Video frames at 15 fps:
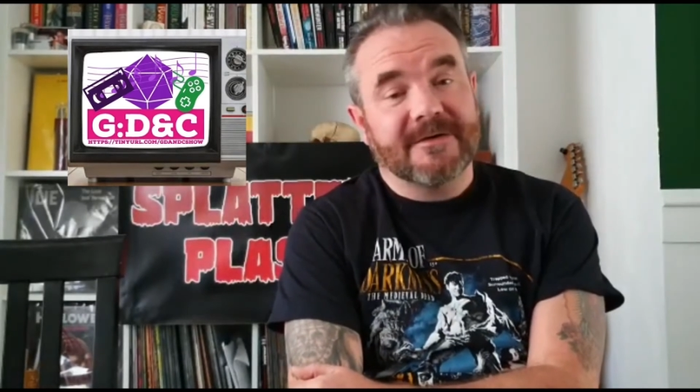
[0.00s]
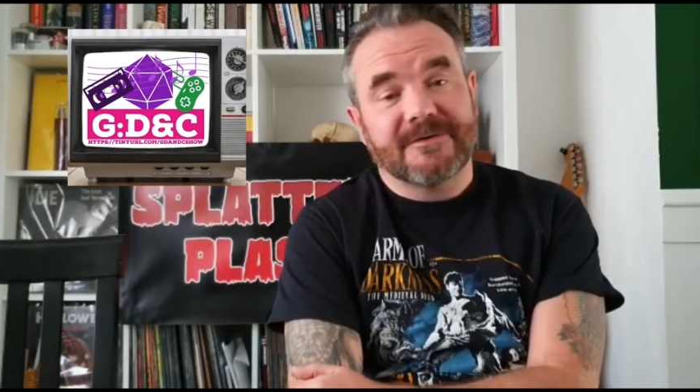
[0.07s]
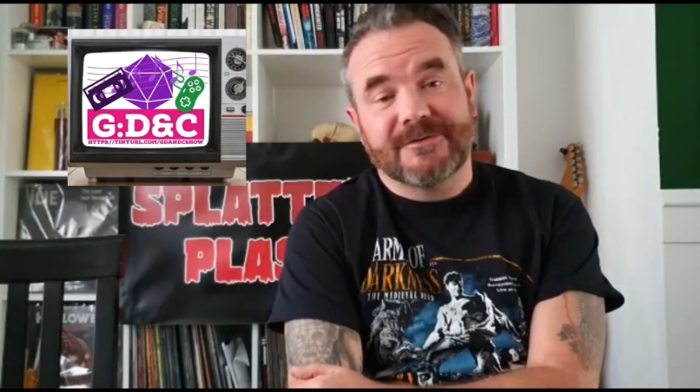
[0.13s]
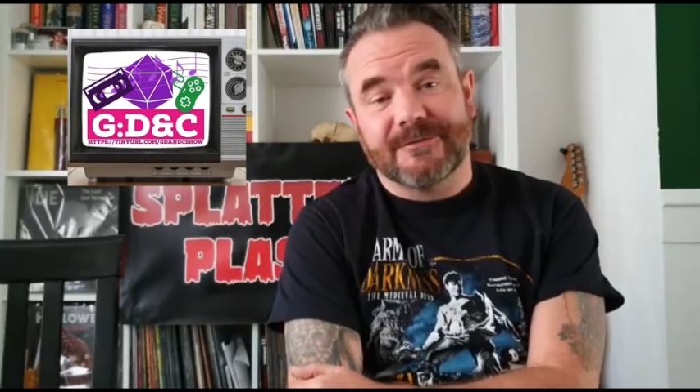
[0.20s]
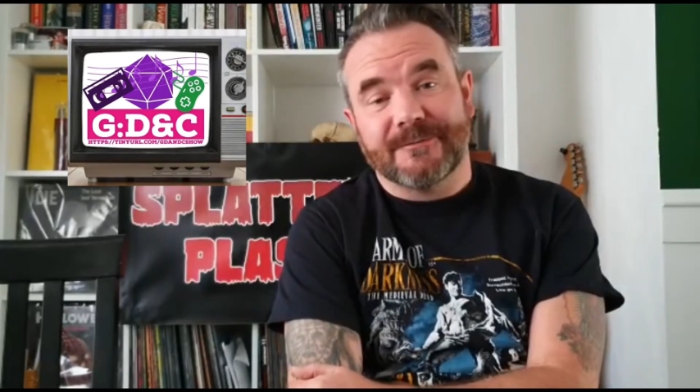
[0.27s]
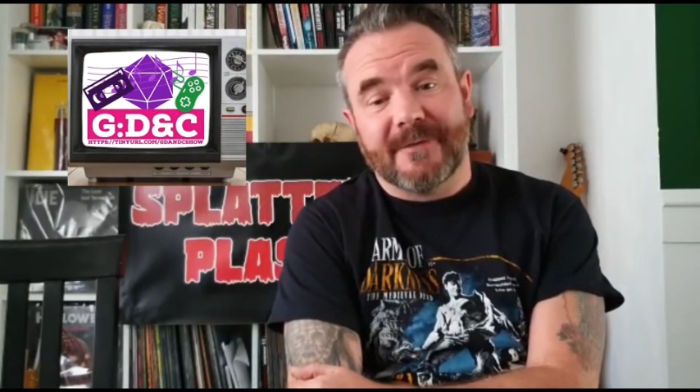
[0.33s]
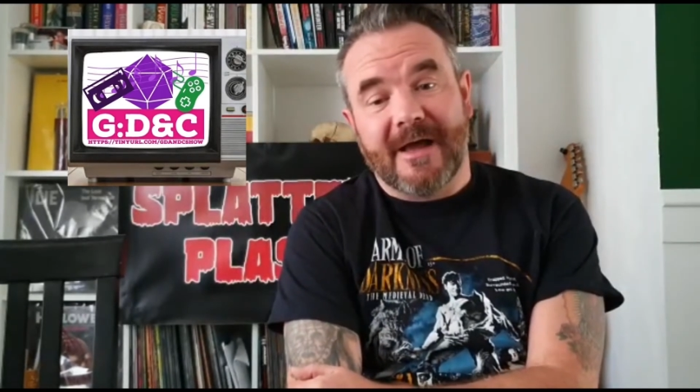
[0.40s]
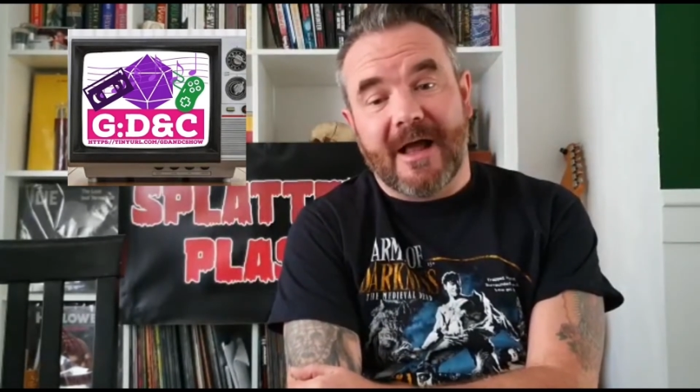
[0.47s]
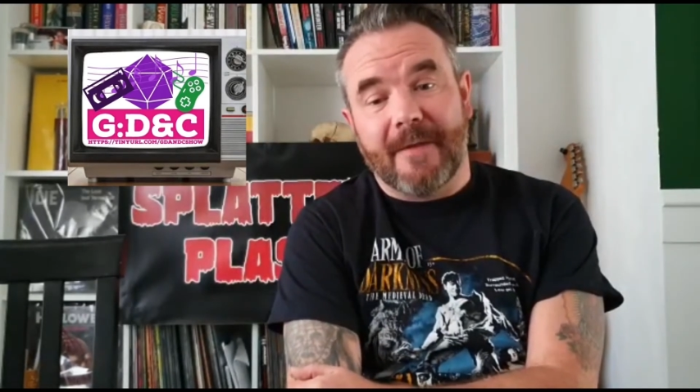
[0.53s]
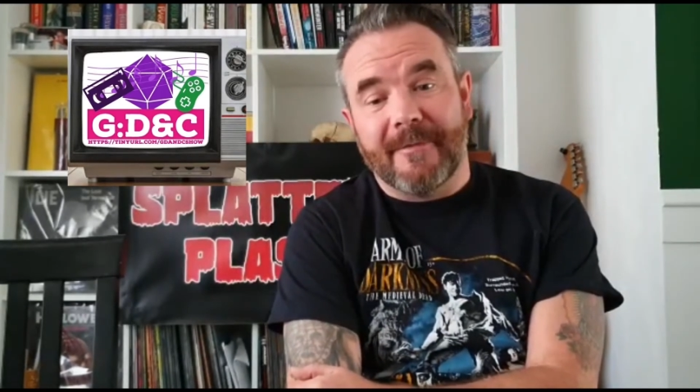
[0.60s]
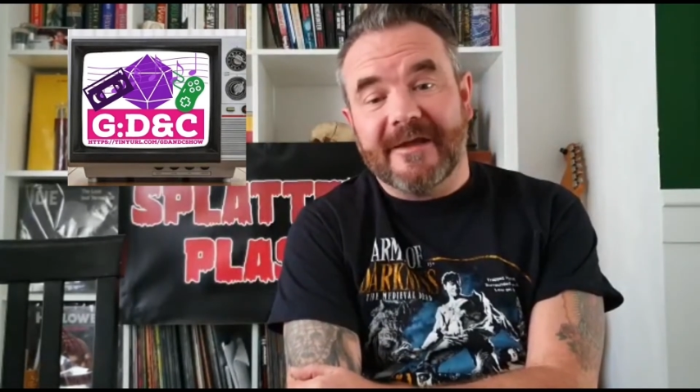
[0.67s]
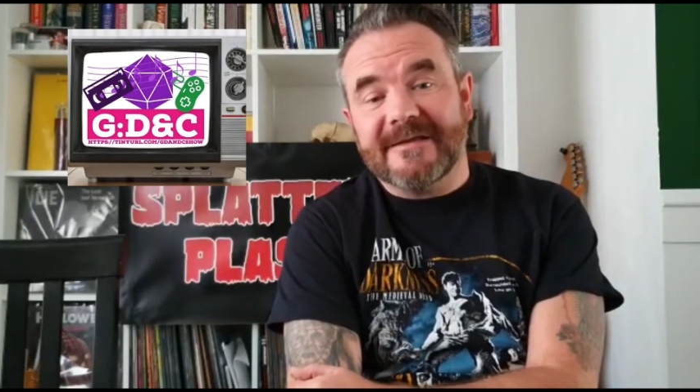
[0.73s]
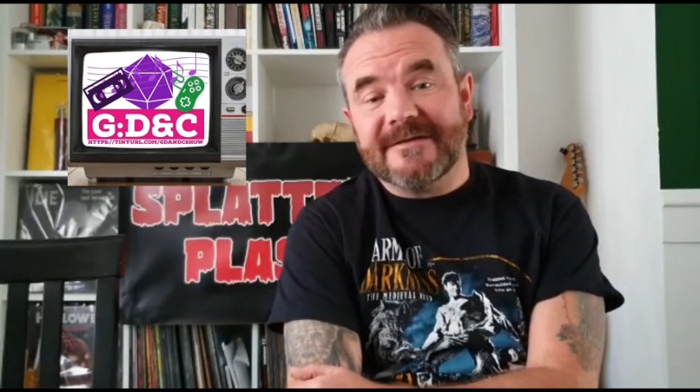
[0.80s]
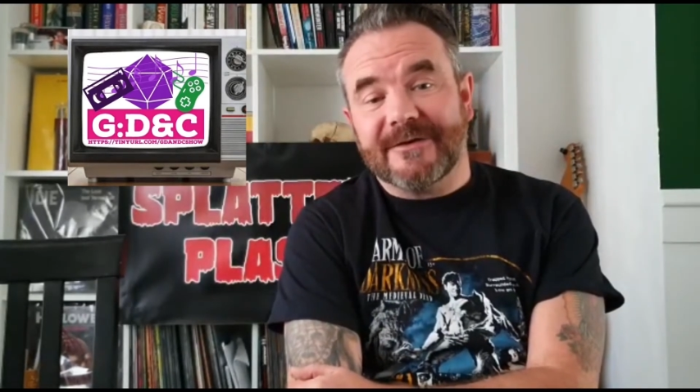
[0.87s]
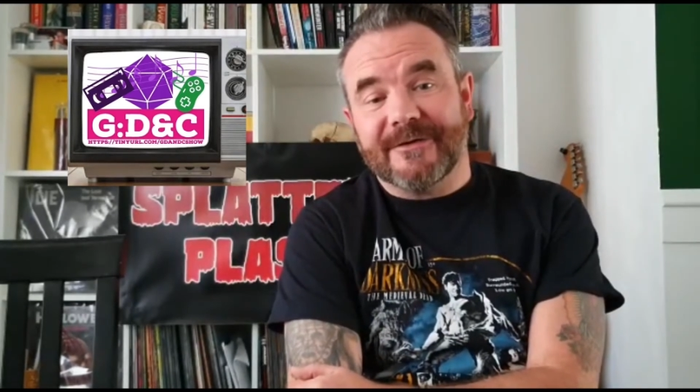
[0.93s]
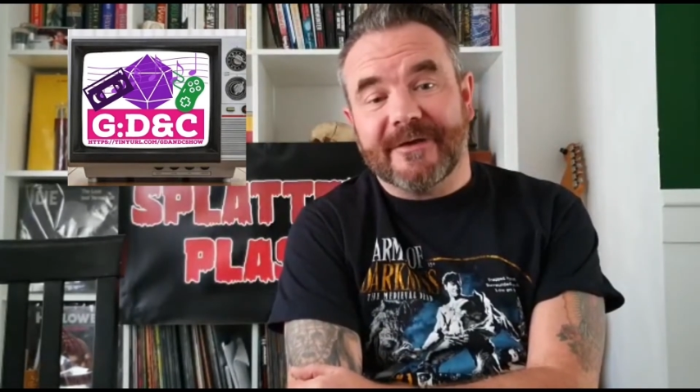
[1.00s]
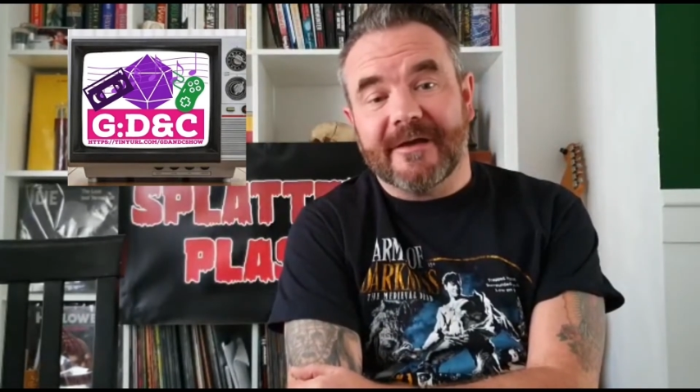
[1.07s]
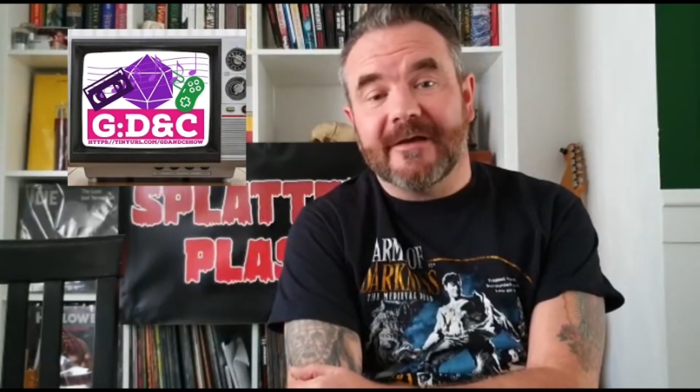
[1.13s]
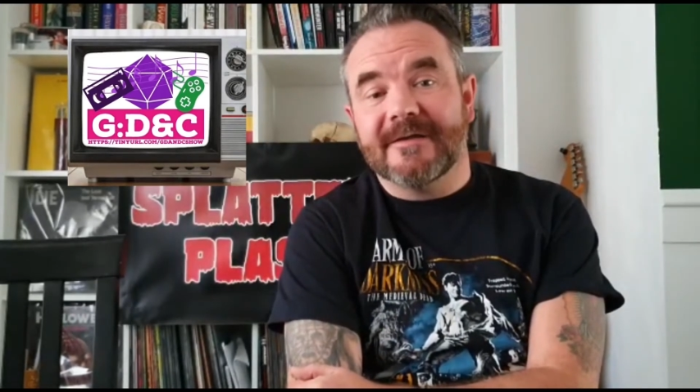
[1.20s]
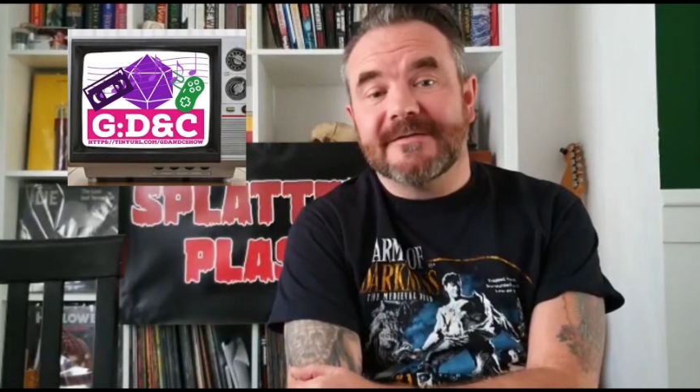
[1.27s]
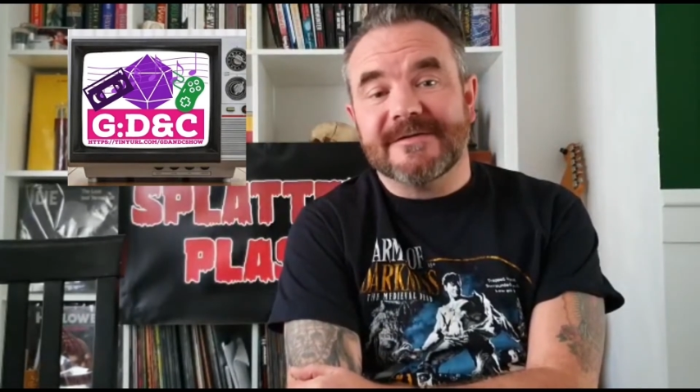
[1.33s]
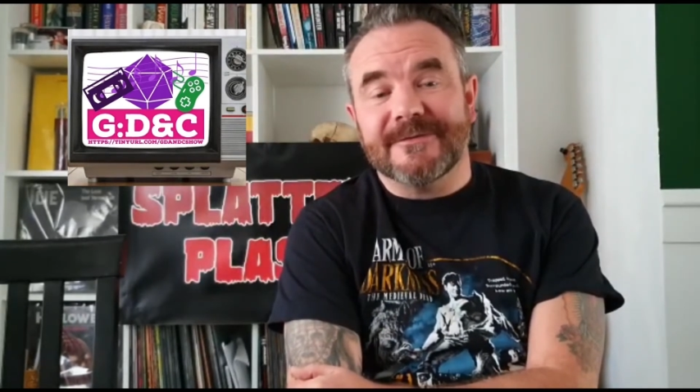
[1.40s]
Some of my mates on
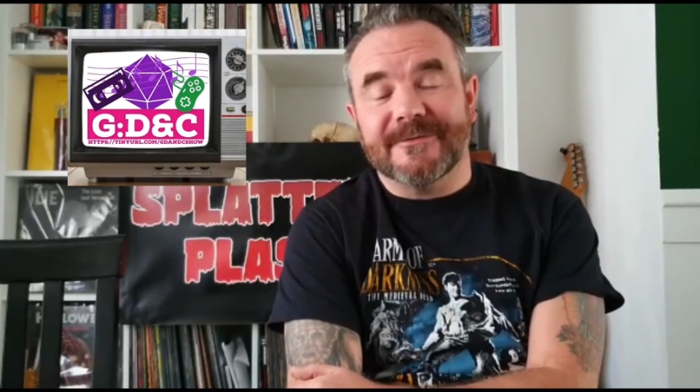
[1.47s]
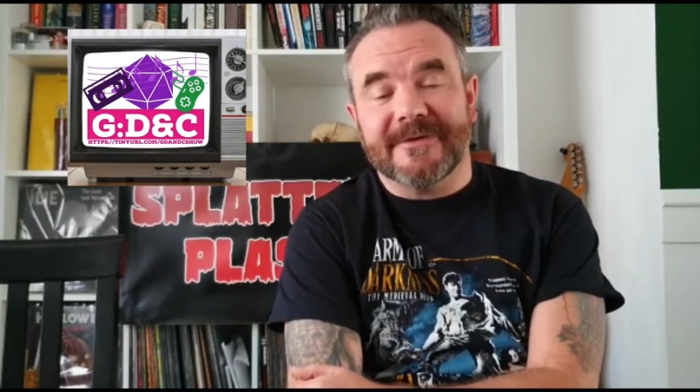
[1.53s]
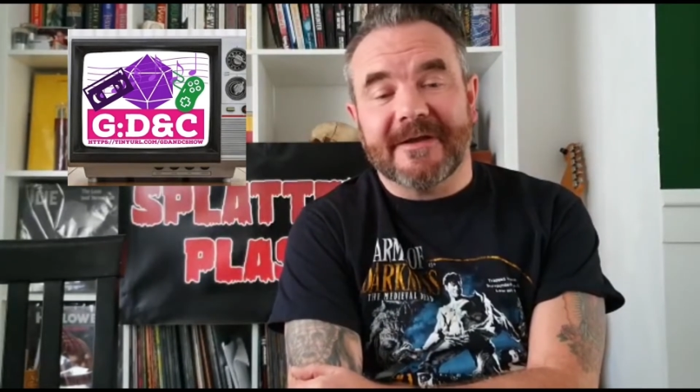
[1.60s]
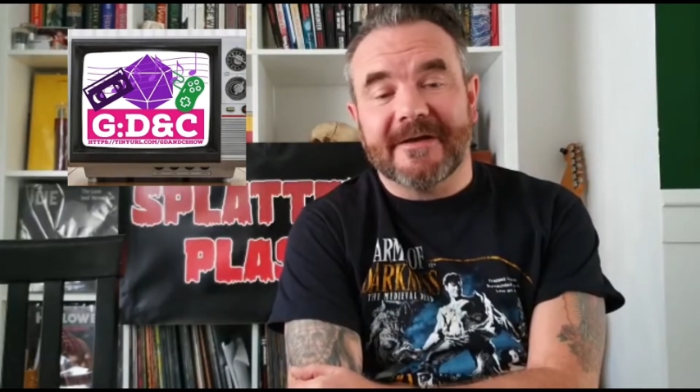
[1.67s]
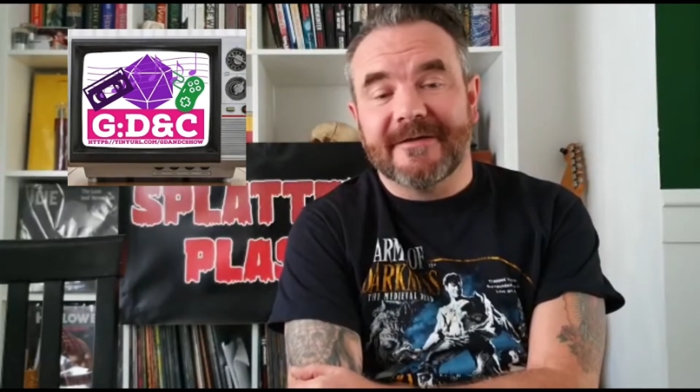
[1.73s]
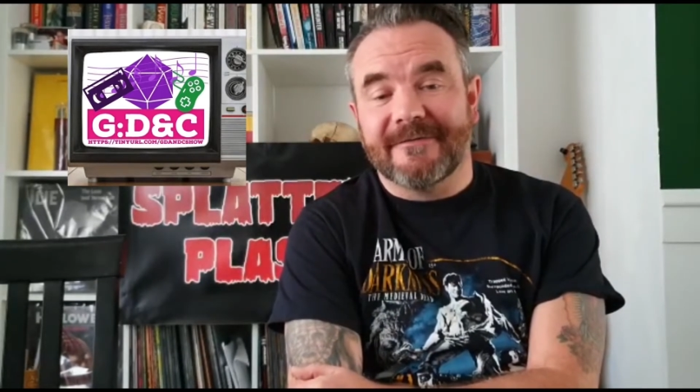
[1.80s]
there doing that.